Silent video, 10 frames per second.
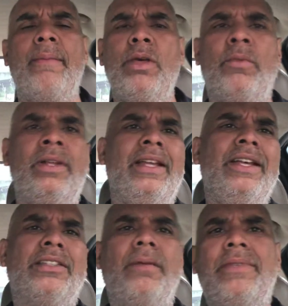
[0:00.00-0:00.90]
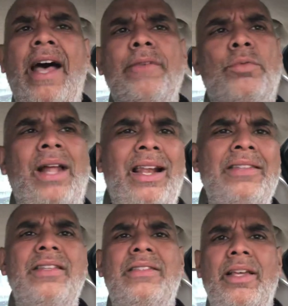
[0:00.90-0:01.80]
I mean, sometimes when I
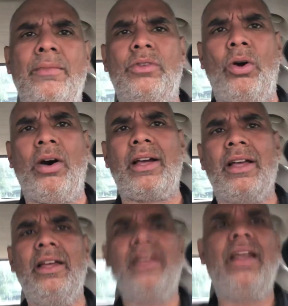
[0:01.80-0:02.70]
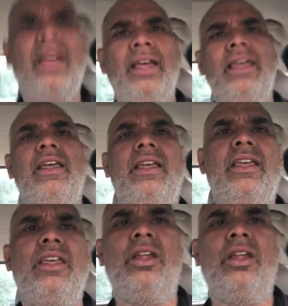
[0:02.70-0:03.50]
listen to him talk, you